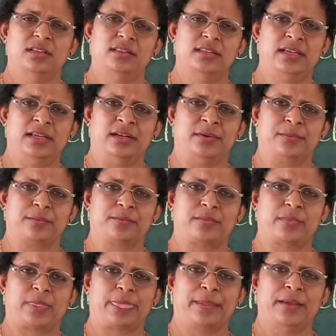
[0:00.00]
Then,
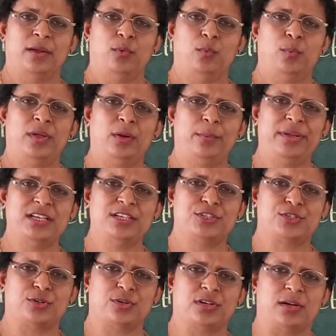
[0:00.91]
when
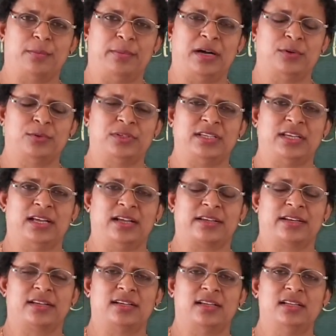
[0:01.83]
we talk about the
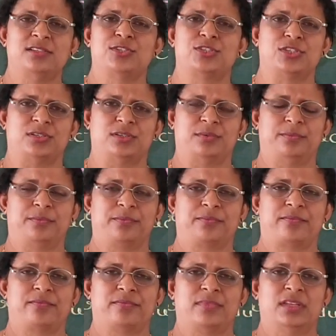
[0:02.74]
agriculture,
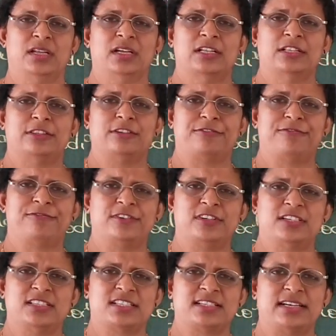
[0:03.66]
the
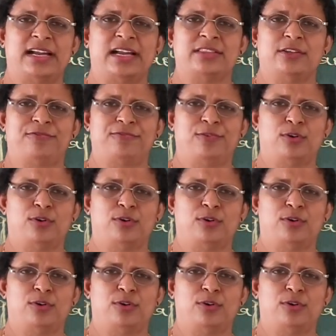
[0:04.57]
first and the